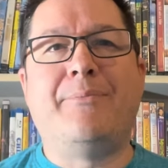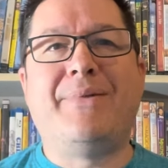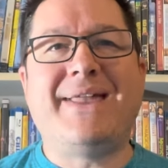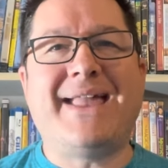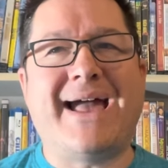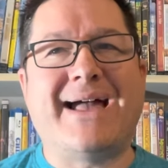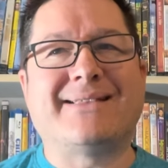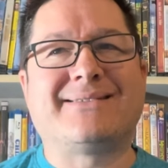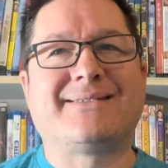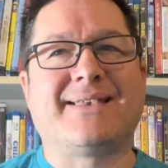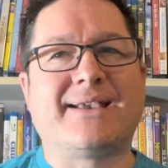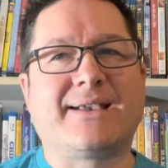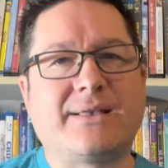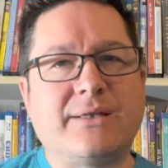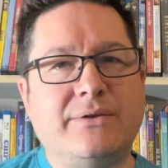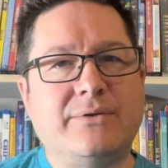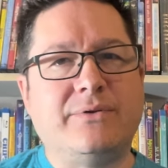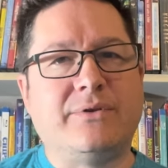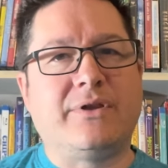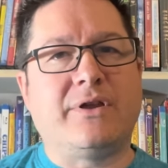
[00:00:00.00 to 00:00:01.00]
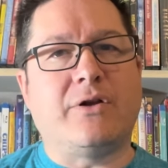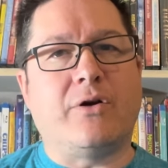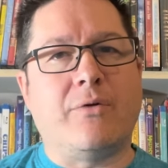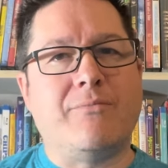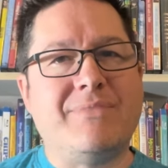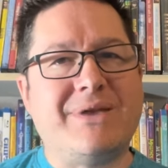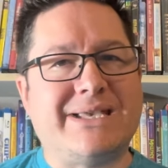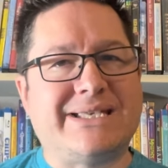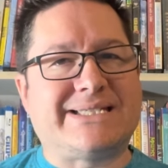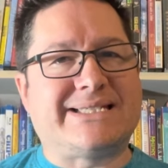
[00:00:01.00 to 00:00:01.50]
but yeah, it's like you know a
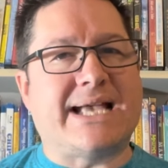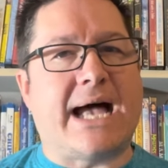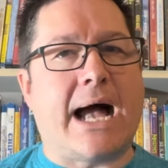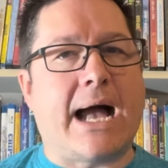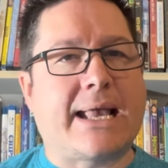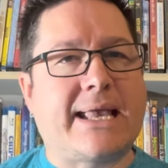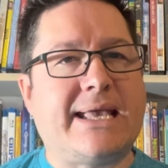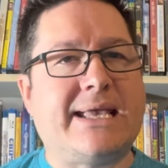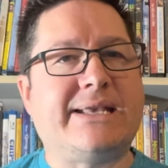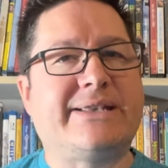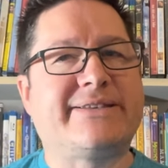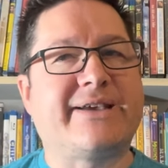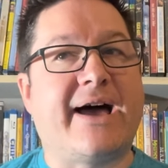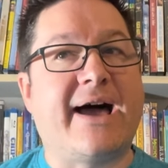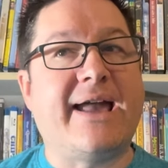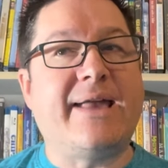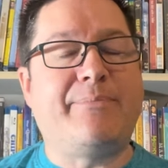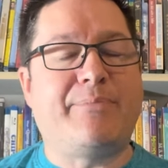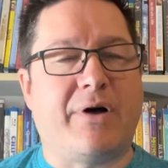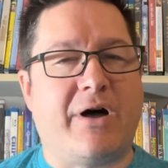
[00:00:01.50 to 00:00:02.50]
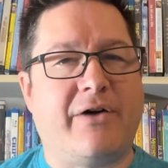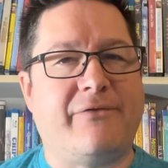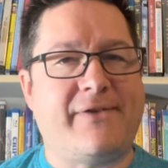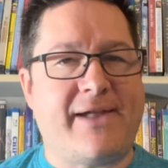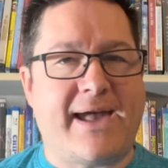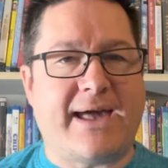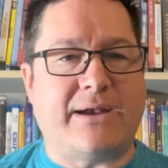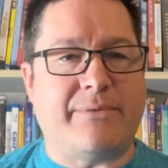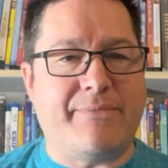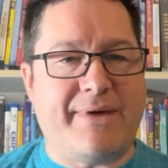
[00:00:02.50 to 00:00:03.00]
Miyazaki type of
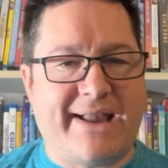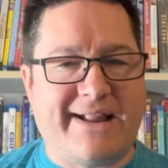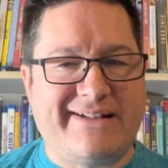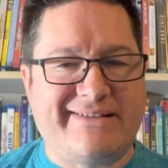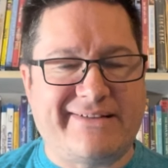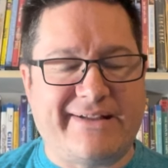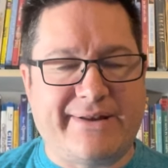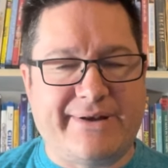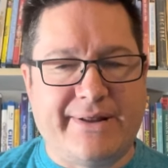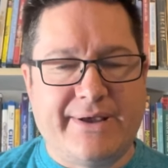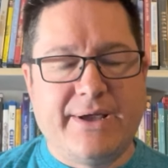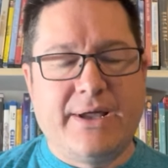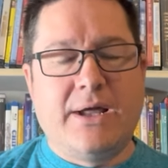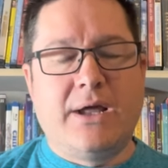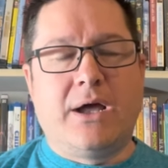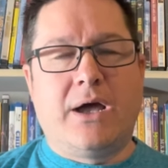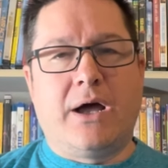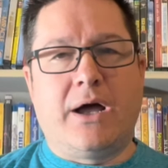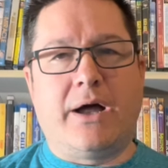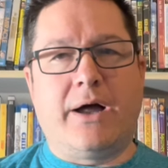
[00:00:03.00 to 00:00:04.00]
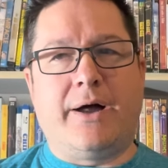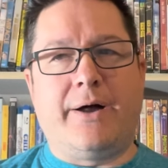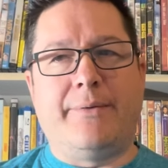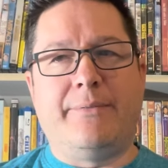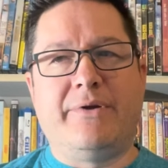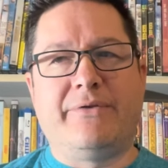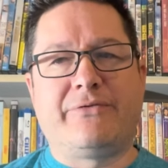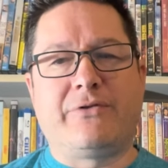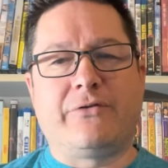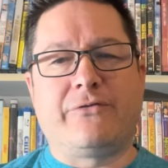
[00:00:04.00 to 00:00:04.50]
animation um,
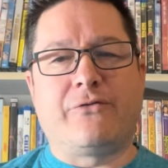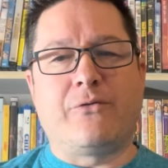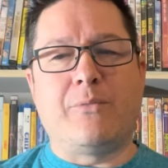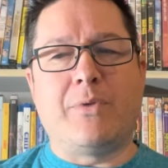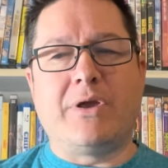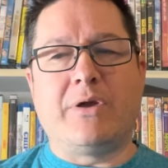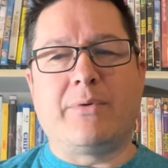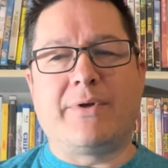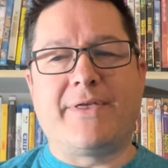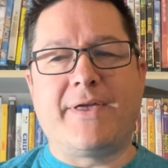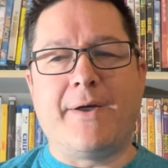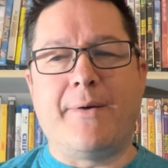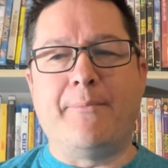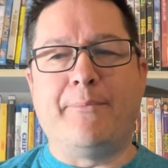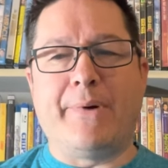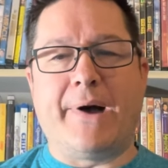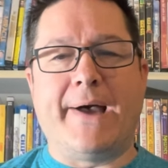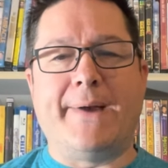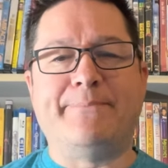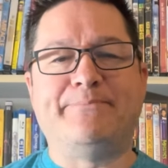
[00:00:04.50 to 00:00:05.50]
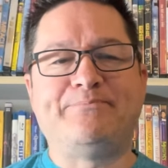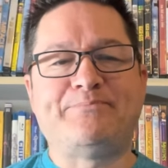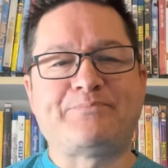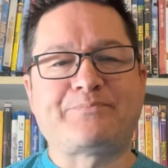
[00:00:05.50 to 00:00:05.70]
if you're familiar with him, but